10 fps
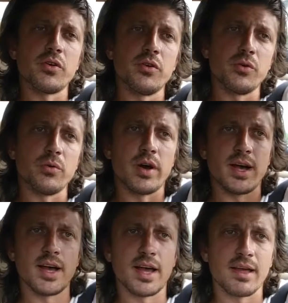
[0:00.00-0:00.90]
who
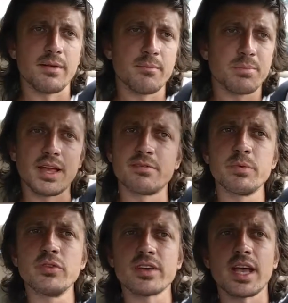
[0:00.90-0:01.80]
plays
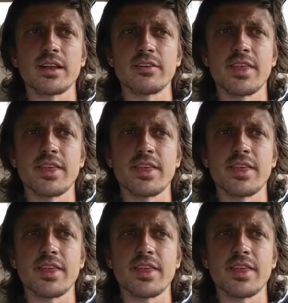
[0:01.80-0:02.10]
music on their